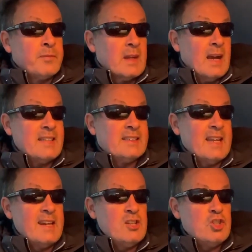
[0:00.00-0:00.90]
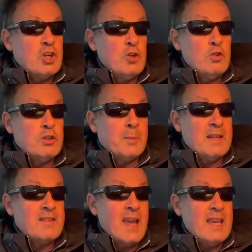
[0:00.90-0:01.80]
I sent in due to
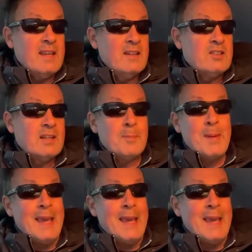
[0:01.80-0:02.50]
be taken to the big